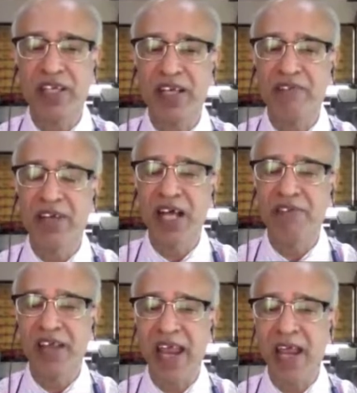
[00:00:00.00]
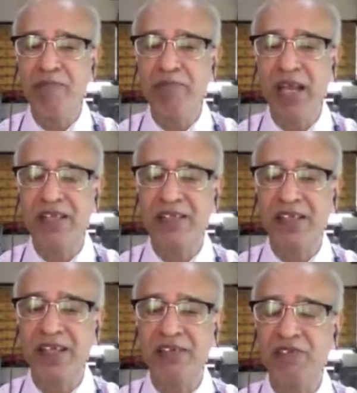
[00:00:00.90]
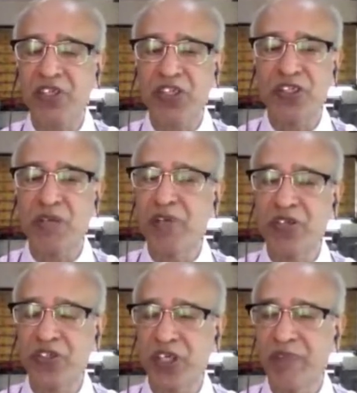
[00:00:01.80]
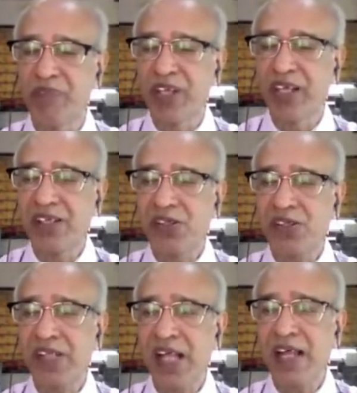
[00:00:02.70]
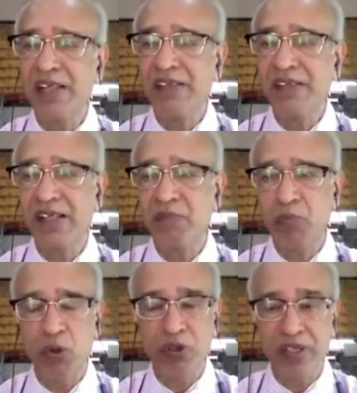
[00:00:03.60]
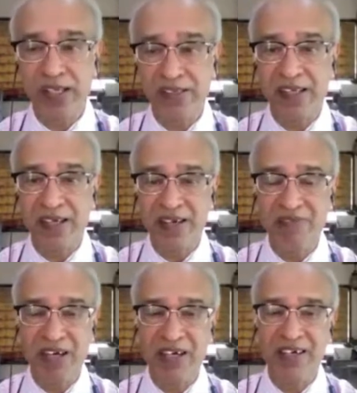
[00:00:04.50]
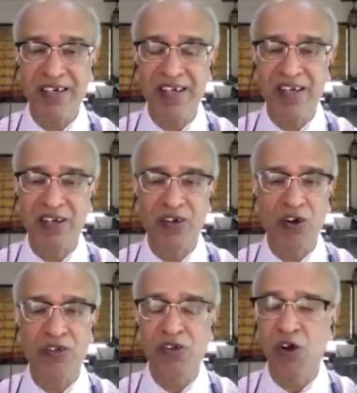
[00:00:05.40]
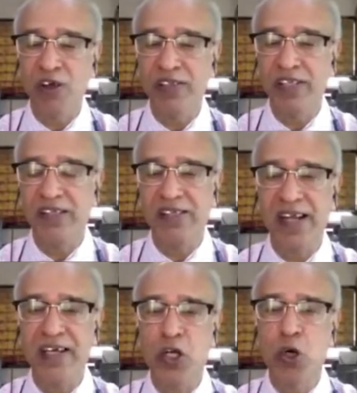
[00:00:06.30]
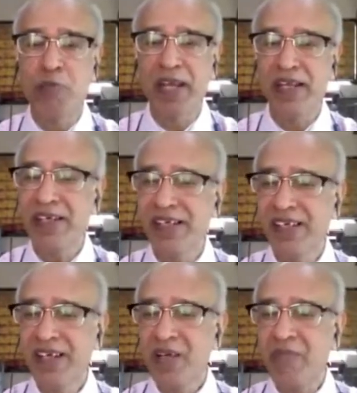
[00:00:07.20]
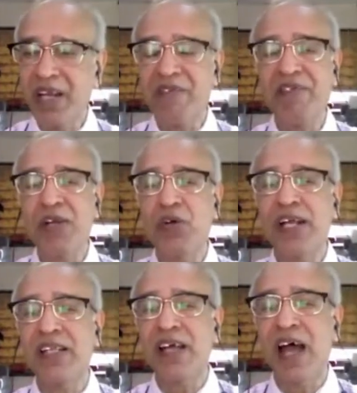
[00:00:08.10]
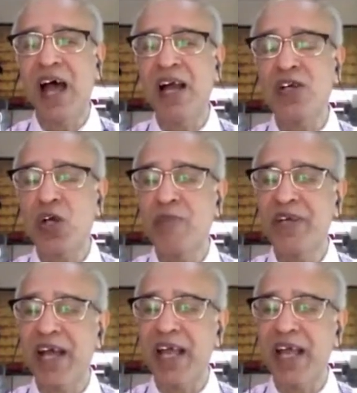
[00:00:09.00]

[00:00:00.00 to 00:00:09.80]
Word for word: we have now app-based care, which is emerging. So science has progressed significantly across all these eight domains. But if we look at the art of